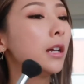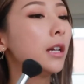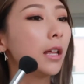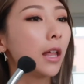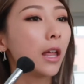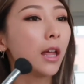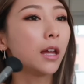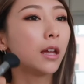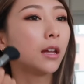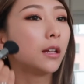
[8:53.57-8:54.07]

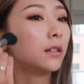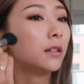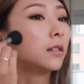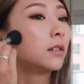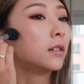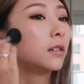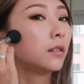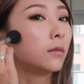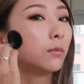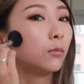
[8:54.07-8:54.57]

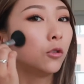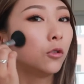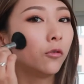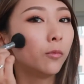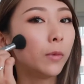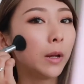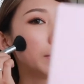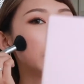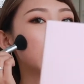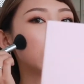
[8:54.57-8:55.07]
and move
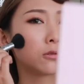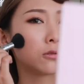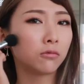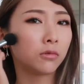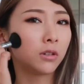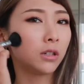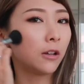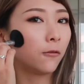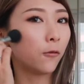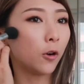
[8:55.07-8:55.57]
my mirror
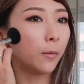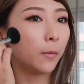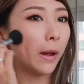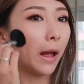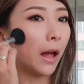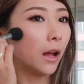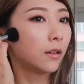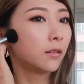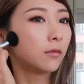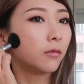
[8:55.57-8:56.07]
really far
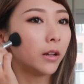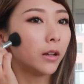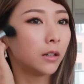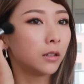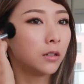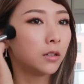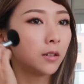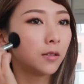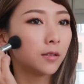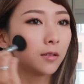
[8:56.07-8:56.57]
back so I
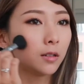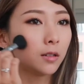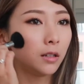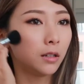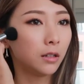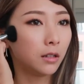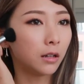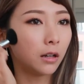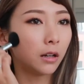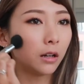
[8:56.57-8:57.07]
can just
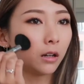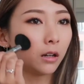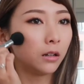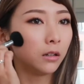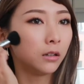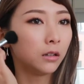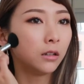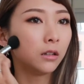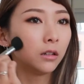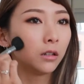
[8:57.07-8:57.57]
see
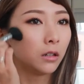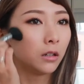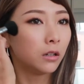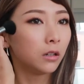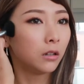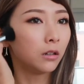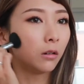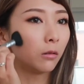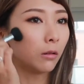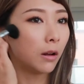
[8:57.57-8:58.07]
how
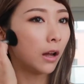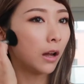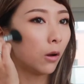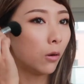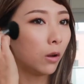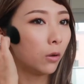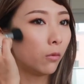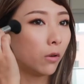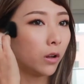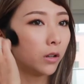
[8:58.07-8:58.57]

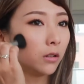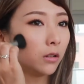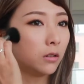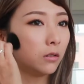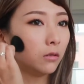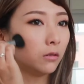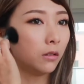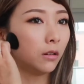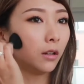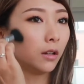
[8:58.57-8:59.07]
I want to
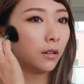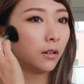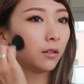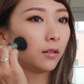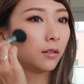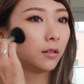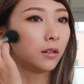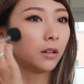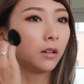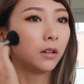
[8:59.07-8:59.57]
do this.
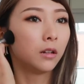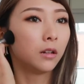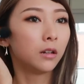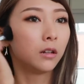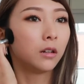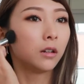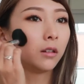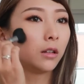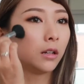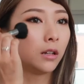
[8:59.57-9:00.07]

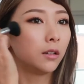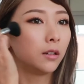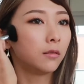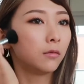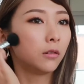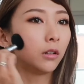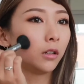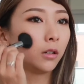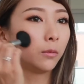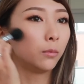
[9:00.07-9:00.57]
I think
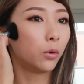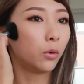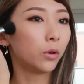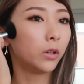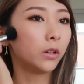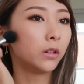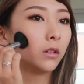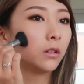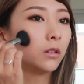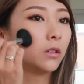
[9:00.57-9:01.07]
it's really
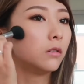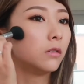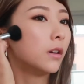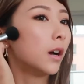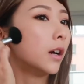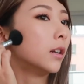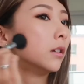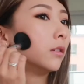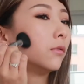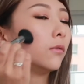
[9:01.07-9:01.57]
important to
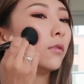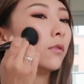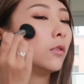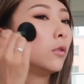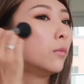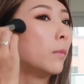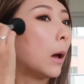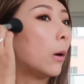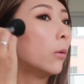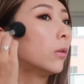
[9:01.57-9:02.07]
kind of
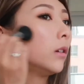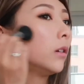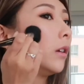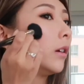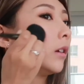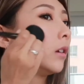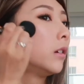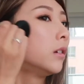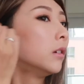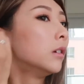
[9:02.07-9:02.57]
zoom out a
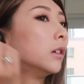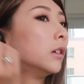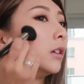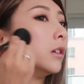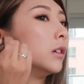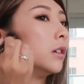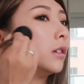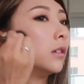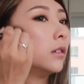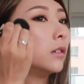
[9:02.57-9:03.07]
little
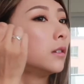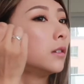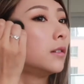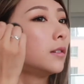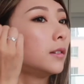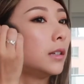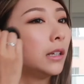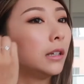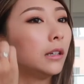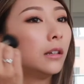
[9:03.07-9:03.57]
to
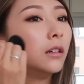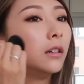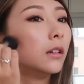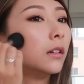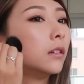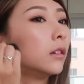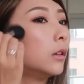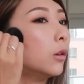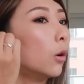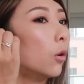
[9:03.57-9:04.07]
see the